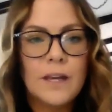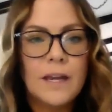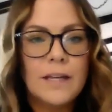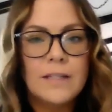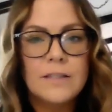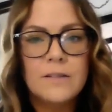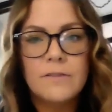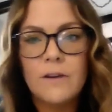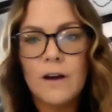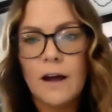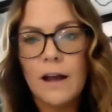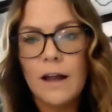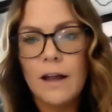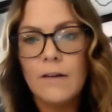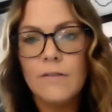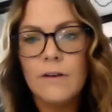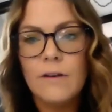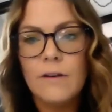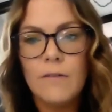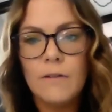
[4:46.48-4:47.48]
eight to
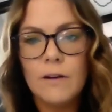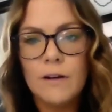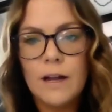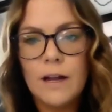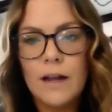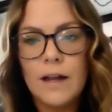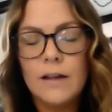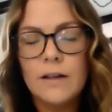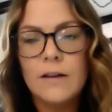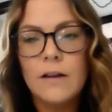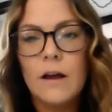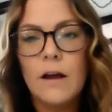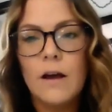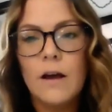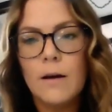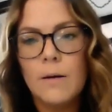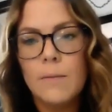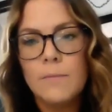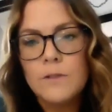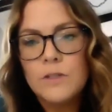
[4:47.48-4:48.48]
five every day.
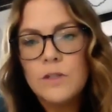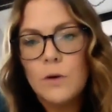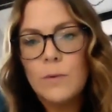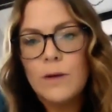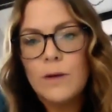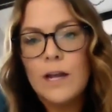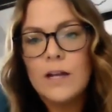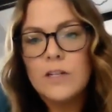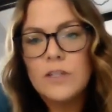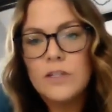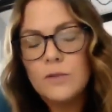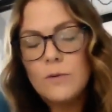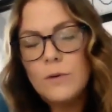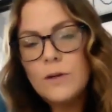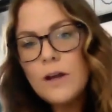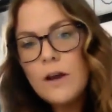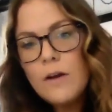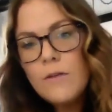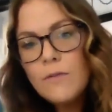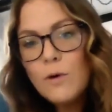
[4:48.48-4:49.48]
Um, so we had to do
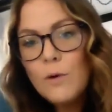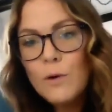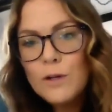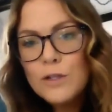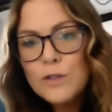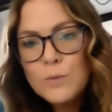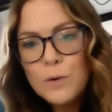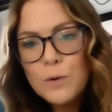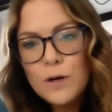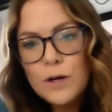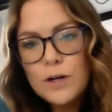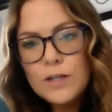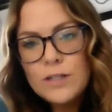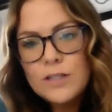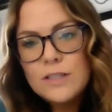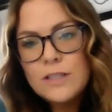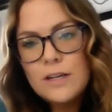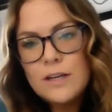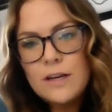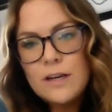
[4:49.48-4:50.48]
enough coursework
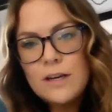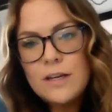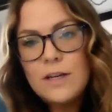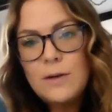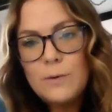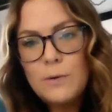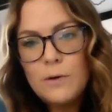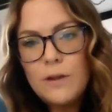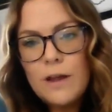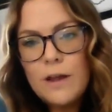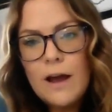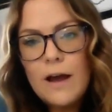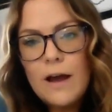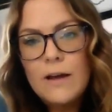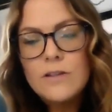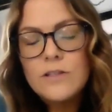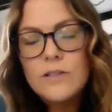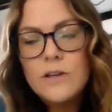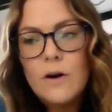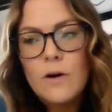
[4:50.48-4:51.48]
to equal
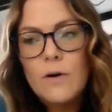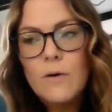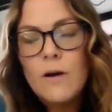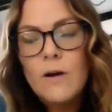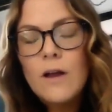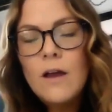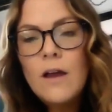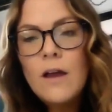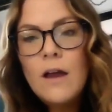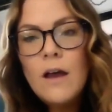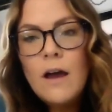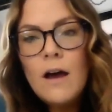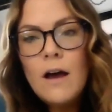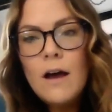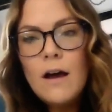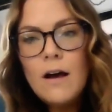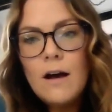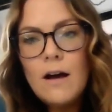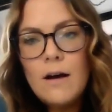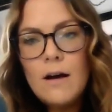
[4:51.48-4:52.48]
that. So
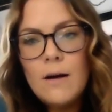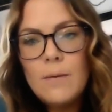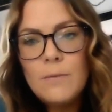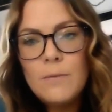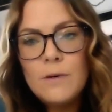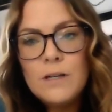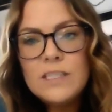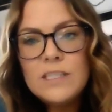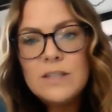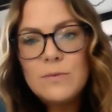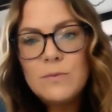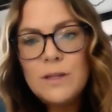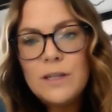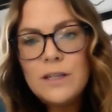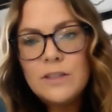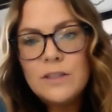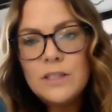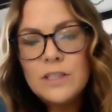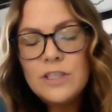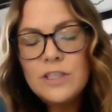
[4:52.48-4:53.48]
um, we did
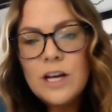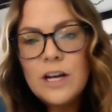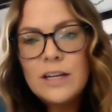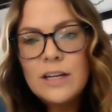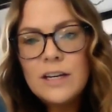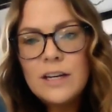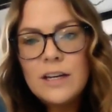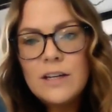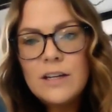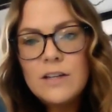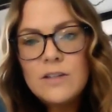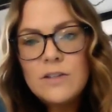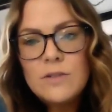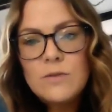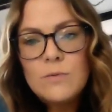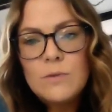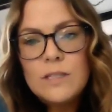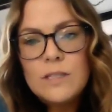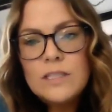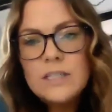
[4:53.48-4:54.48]
weekly
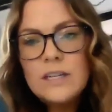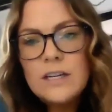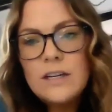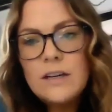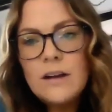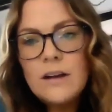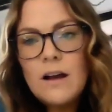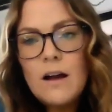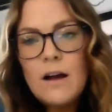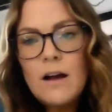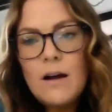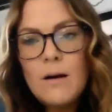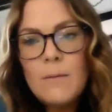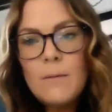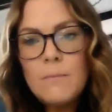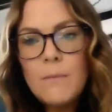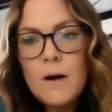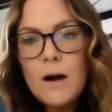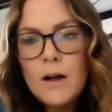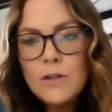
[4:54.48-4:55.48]
check-ins. We did
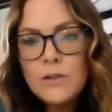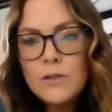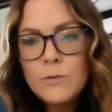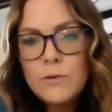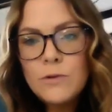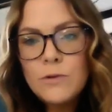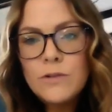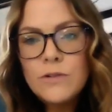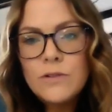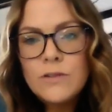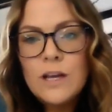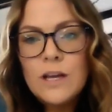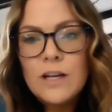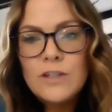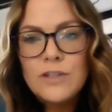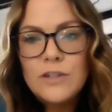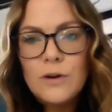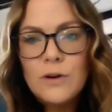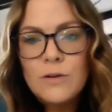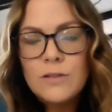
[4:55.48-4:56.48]
um, modules. I
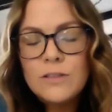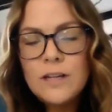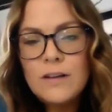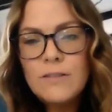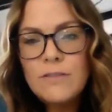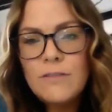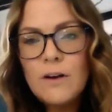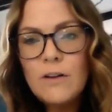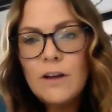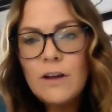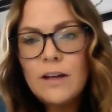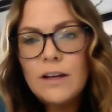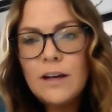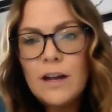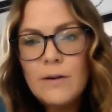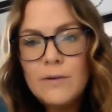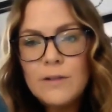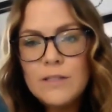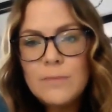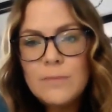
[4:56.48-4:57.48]
joked I felt like
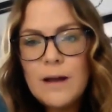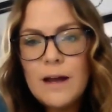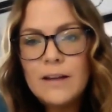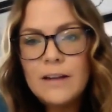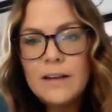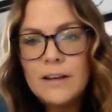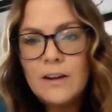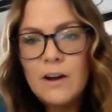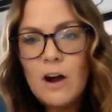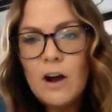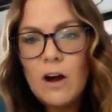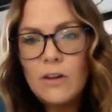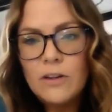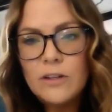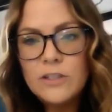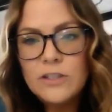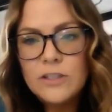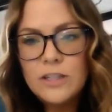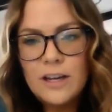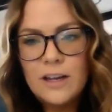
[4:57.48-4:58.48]
I was back in
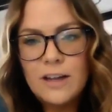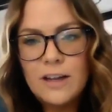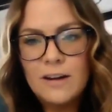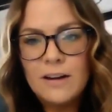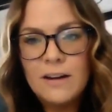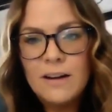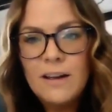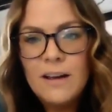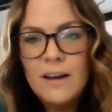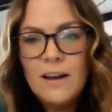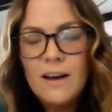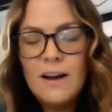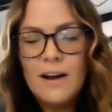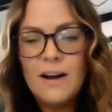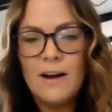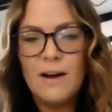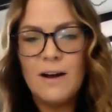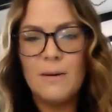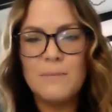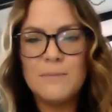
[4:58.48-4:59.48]
college again,
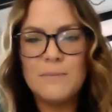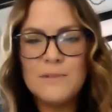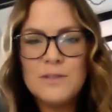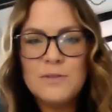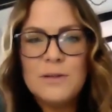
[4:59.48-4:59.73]
um,